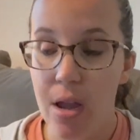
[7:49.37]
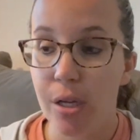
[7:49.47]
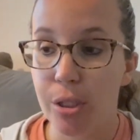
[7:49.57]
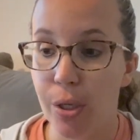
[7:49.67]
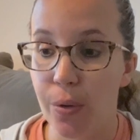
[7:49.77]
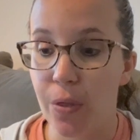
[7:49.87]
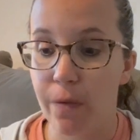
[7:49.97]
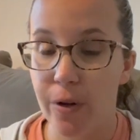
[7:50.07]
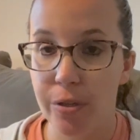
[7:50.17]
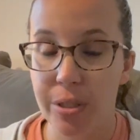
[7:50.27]
So the
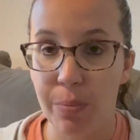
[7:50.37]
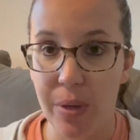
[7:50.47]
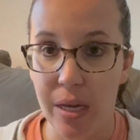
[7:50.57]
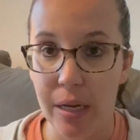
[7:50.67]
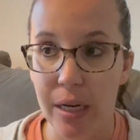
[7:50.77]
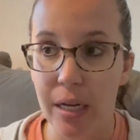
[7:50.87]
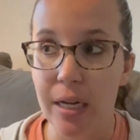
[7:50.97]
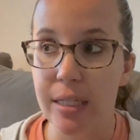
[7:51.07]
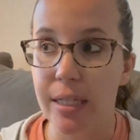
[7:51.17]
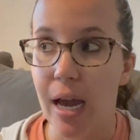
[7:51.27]
first being
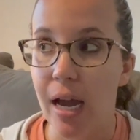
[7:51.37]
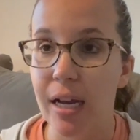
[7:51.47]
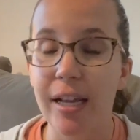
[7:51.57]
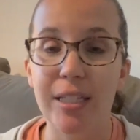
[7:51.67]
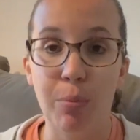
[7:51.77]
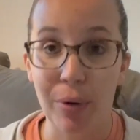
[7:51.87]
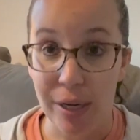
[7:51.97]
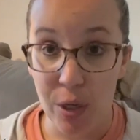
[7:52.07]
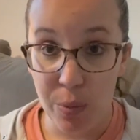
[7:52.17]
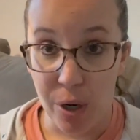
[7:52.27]
is that it's a brand
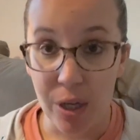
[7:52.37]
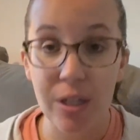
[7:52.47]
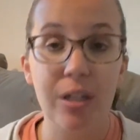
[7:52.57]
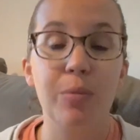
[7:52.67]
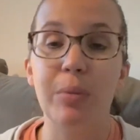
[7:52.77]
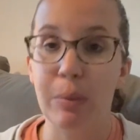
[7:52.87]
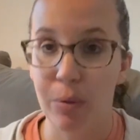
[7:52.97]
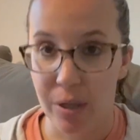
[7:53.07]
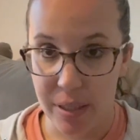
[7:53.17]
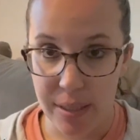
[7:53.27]
new park. People
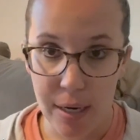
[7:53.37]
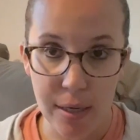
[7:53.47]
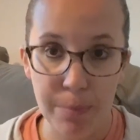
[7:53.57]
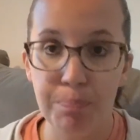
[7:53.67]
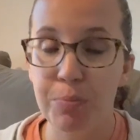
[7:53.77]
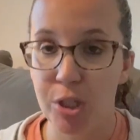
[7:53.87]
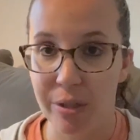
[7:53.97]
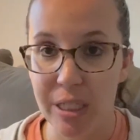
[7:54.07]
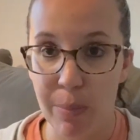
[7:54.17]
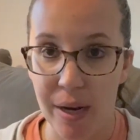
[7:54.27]
are excited, so
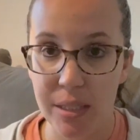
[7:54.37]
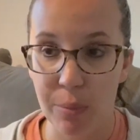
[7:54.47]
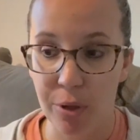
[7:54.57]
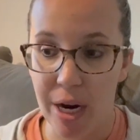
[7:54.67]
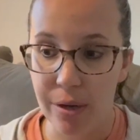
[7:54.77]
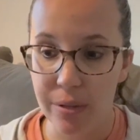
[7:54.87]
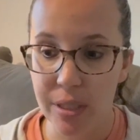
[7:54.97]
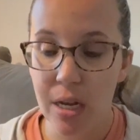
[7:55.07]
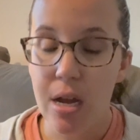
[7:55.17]
expect some crowds.